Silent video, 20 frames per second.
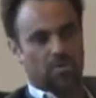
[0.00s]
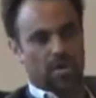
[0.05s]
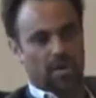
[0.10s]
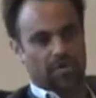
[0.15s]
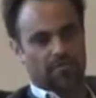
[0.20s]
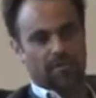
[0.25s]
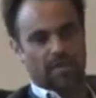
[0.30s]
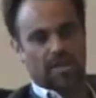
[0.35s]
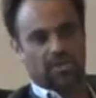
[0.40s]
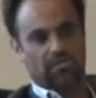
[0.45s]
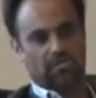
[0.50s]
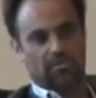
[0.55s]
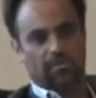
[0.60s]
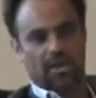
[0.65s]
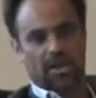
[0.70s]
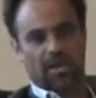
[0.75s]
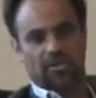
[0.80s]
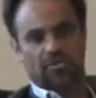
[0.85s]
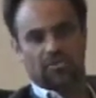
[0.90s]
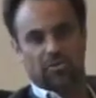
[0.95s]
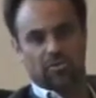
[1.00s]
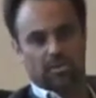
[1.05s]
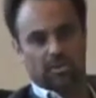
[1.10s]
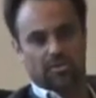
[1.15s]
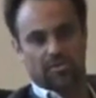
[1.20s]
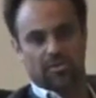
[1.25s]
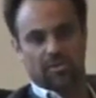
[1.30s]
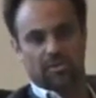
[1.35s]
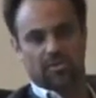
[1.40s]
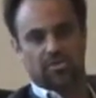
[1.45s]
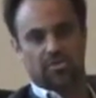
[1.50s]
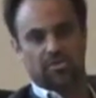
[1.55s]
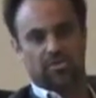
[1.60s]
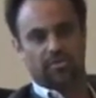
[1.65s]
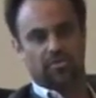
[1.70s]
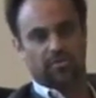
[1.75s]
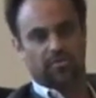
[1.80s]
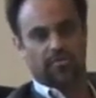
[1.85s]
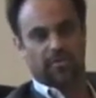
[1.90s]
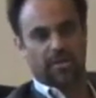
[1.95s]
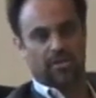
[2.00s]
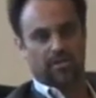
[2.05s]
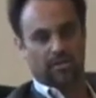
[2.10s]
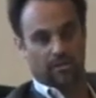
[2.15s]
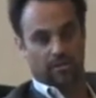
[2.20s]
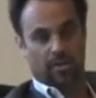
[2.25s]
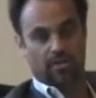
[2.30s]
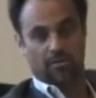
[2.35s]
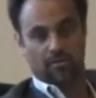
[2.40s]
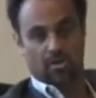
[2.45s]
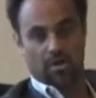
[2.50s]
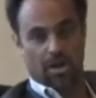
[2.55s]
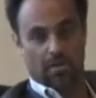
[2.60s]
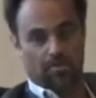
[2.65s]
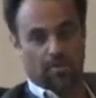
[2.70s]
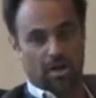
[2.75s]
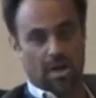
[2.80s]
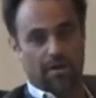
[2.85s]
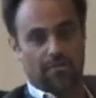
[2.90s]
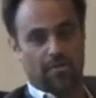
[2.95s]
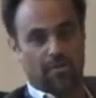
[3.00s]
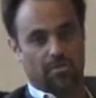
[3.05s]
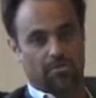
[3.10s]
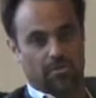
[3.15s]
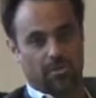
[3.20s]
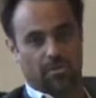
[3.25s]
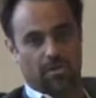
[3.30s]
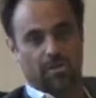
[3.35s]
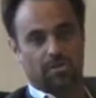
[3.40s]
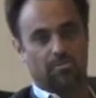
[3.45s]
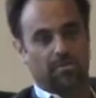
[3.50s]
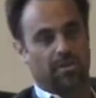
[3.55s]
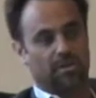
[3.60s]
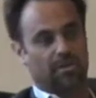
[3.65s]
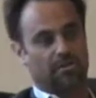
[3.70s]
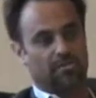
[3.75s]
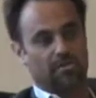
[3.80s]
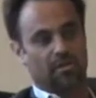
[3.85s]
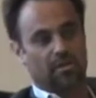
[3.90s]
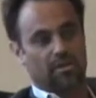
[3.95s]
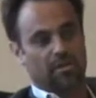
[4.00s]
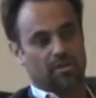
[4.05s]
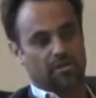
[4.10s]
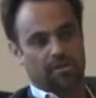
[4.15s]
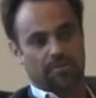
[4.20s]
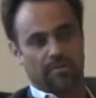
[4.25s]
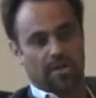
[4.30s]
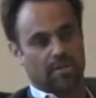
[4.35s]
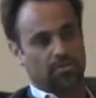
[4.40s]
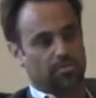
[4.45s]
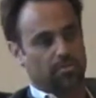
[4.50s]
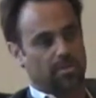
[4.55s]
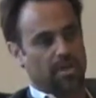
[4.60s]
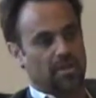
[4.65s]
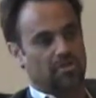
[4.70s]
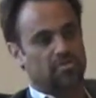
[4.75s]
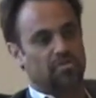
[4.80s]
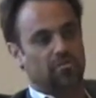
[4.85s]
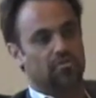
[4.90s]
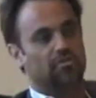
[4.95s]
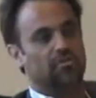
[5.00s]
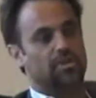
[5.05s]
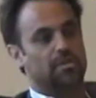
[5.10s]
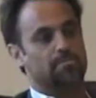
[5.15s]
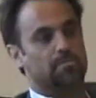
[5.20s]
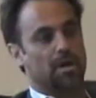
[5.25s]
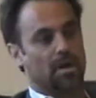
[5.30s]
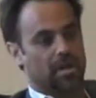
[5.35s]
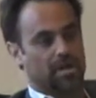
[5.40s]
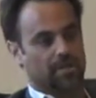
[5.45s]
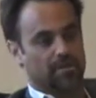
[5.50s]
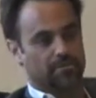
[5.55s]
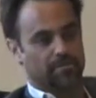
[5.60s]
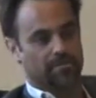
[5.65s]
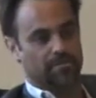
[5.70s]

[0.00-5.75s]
why investment banks don't exist because in the nonprofit community is because investment banks don't see money.